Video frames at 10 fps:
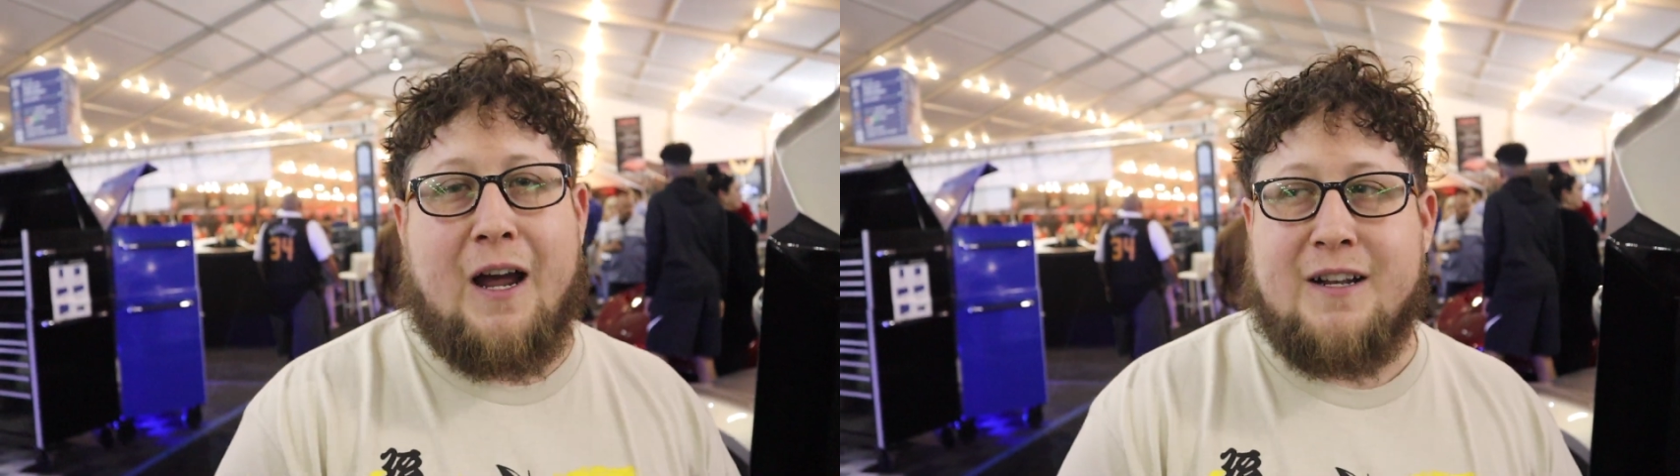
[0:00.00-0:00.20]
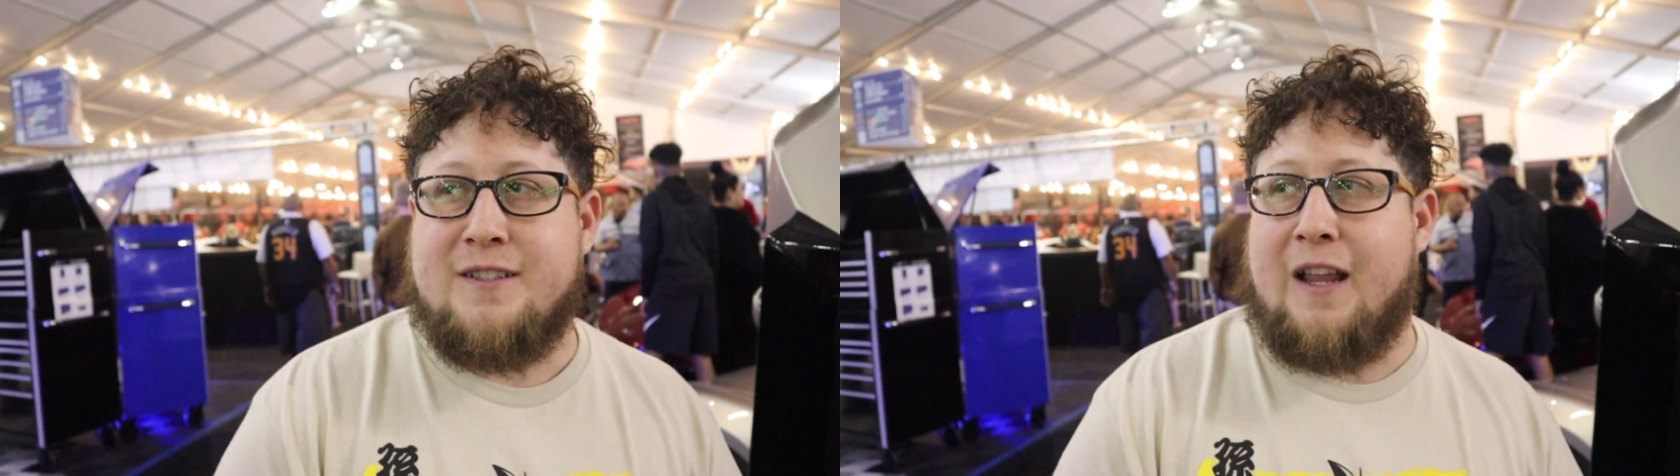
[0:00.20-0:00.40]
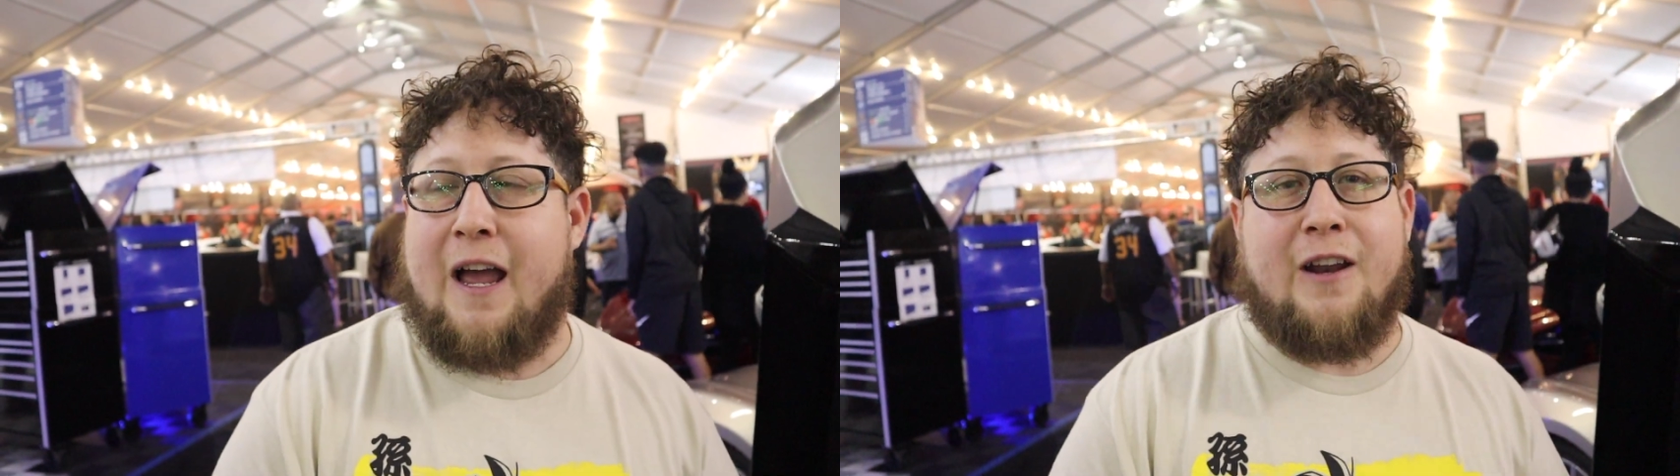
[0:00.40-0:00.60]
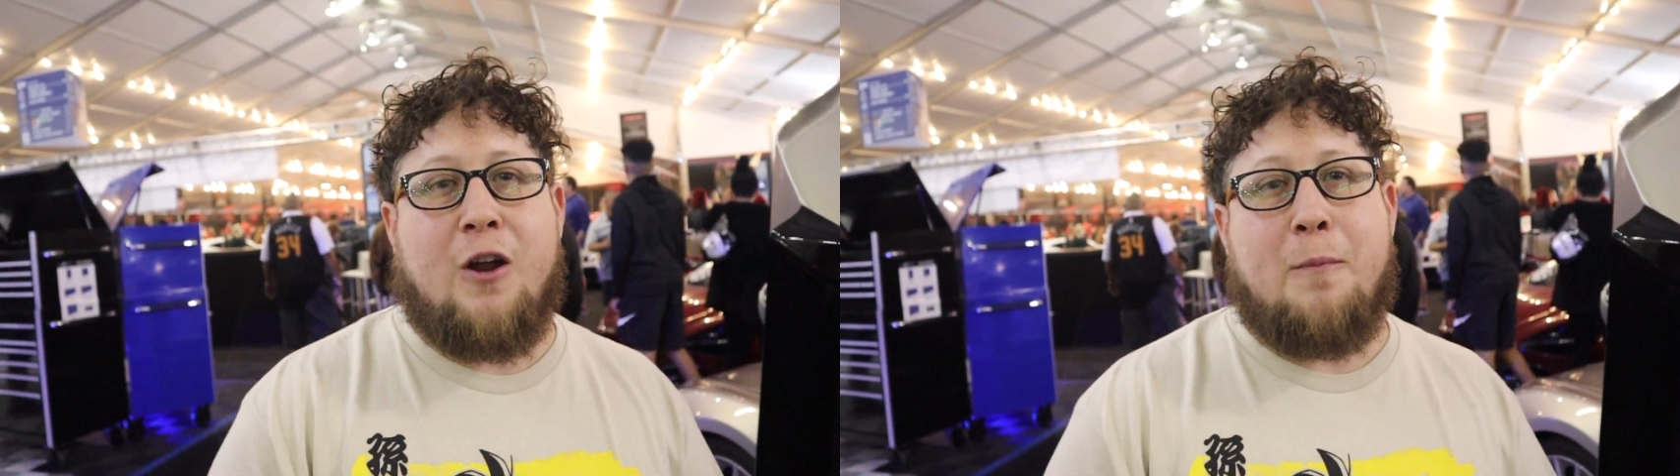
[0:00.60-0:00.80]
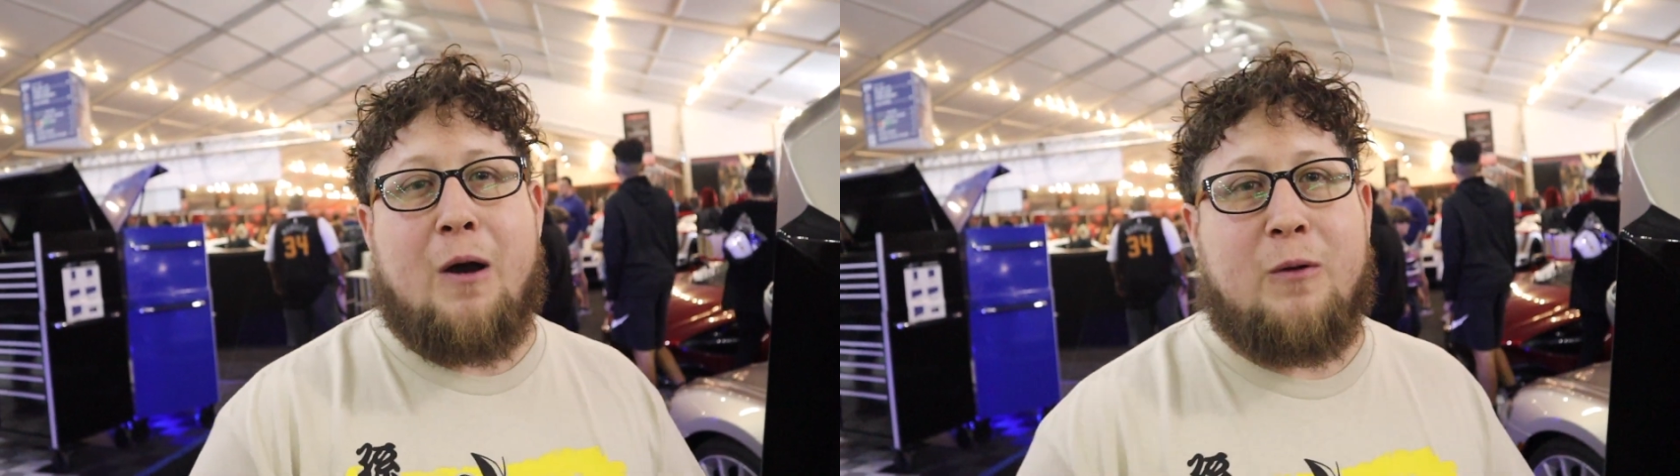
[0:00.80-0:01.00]
kind of slacking
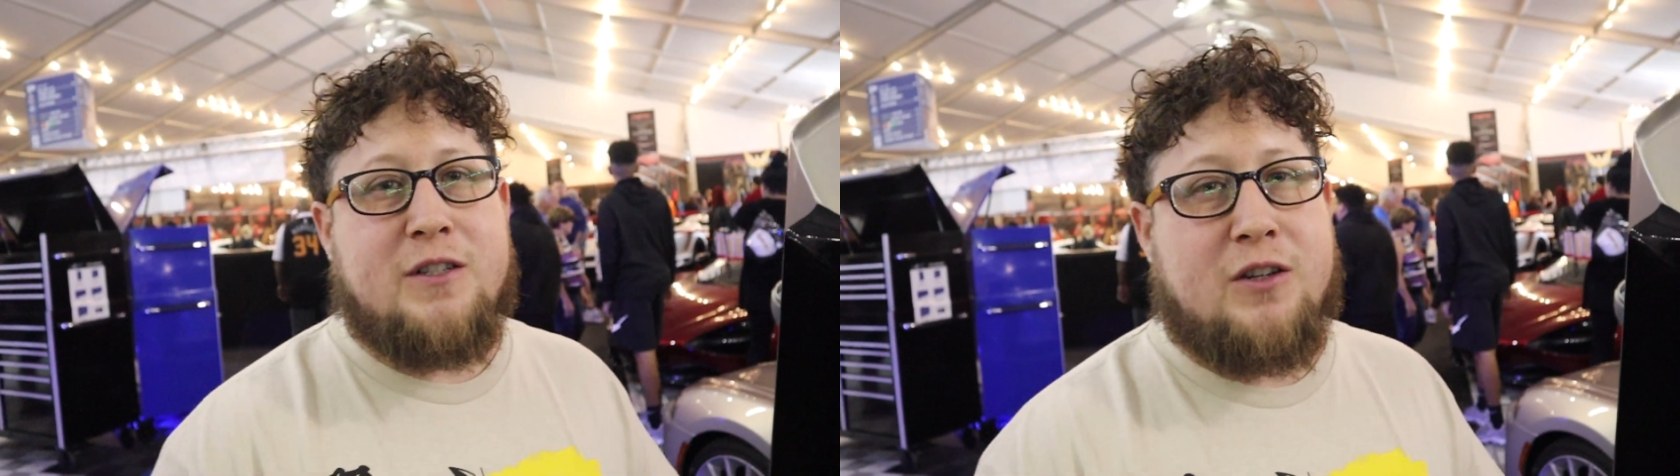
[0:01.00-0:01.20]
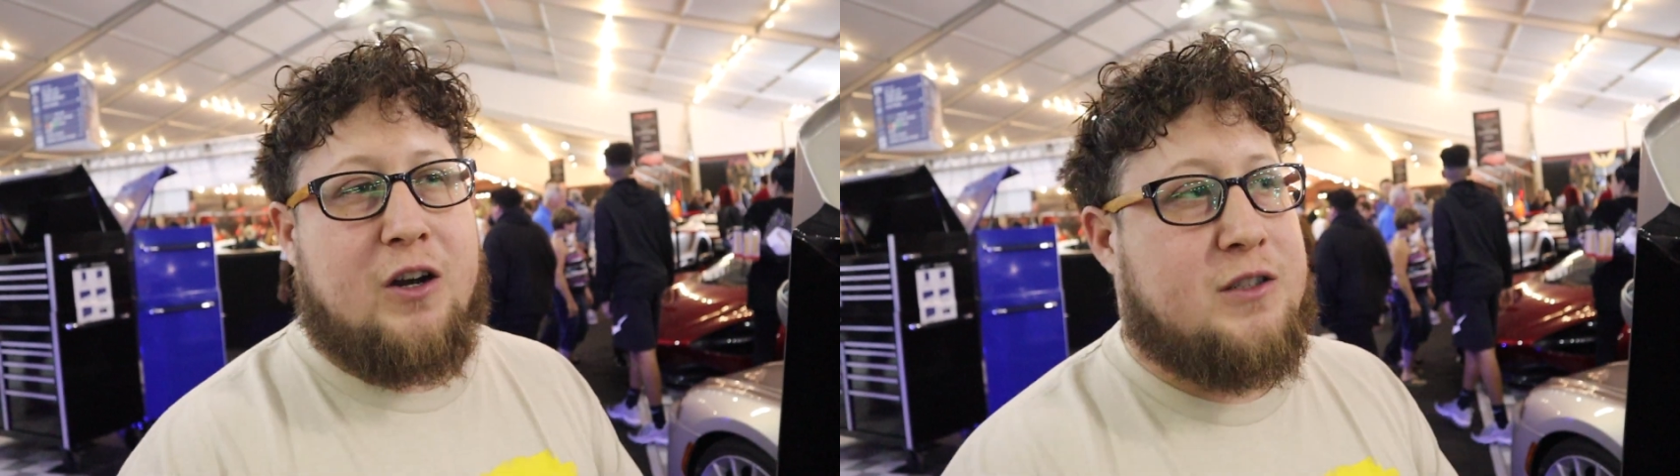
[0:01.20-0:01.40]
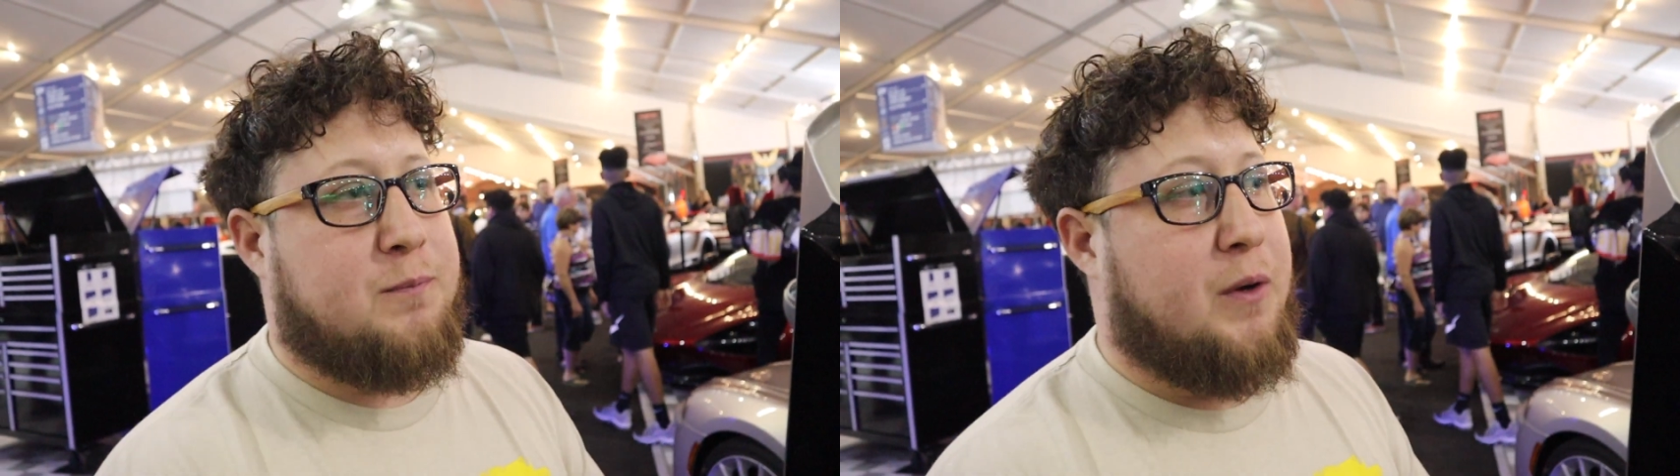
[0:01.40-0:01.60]
on my research.